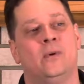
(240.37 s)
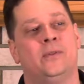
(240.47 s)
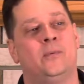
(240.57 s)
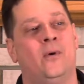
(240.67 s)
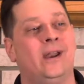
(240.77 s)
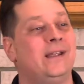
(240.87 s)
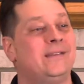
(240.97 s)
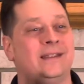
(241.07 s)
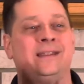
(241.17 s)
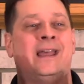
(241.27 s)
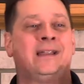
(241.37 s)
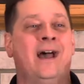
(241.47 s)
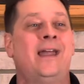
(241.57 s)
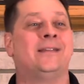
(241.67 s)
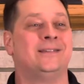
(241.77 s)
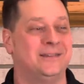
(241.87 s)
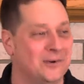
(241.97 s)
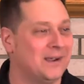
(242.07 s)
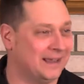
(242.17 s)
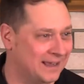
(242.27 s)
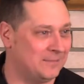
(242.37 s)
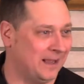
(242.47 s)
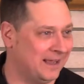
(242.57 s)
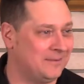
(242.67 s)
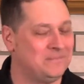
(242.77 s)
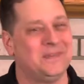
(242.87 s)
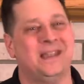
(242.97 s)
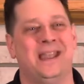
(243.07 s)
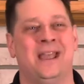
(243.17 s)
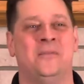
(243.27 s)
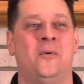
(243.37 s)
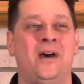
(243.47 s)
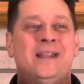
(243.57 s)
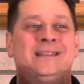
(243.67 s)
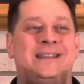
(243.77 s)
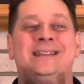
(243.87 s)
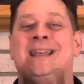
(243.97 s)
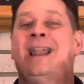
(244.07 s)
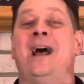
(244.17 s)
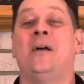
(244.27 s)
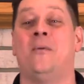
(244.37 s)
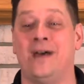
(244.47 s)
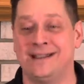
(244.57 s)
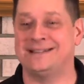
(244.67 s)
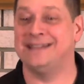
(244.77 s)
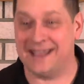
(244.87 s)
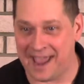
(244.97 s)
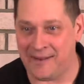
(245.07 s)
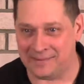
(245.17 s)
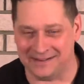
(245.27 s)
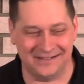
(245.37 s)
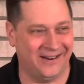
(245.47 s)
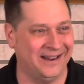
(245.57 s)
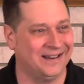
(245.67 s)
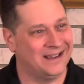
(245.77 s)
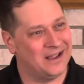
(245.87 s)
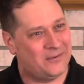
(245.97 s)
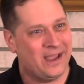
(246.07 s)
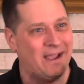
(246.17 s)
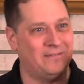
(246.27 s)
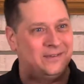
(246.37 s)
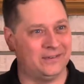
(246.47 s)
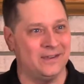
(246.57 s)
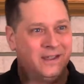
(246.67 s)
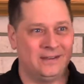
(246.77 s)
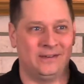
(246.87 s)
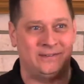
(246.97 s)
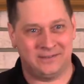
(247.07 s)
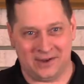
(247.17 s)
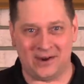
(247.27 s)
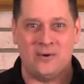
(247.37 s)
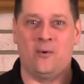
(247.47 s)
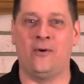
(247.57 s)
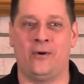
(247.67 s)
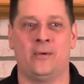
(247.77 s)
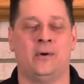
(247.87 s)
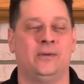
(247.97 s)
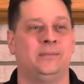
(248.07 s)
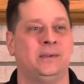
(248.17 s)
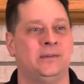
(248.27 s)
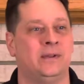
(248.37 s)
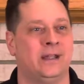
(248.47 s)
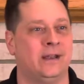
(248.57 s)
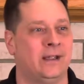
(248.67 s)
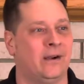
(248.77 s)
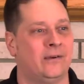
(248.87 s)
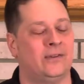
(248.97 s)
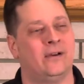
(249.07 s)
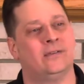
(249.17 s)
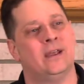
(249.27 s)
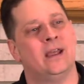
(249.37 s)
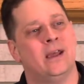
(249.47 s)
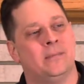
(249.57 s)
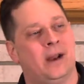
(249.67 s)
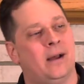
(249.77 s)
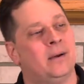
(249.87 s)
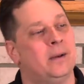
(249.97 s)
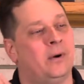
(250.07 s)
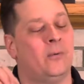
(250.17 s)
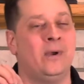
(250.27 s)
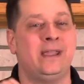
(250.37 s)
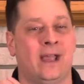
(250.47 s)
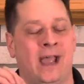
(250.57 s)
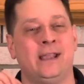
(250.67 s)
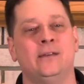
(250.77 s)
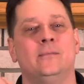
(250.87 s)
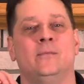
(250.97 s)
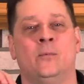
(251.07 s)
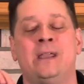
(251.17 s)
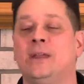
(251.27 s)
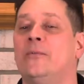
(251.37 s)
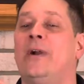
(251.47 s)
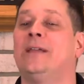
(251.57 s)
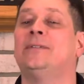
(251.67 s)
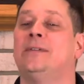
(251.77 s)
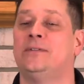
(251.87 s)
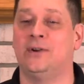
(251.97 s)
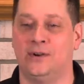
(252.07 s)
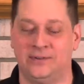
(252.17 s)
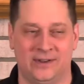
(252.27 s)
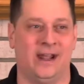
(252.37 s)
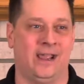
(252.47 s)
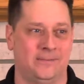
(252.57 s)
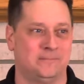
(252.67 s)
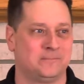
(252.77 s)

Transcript: with what is it that God is doing in me and what is it that I want to see happen, right? We have this, this tug of war almost between, in, in ourselves. But, but we, I can, we can rest assured tonight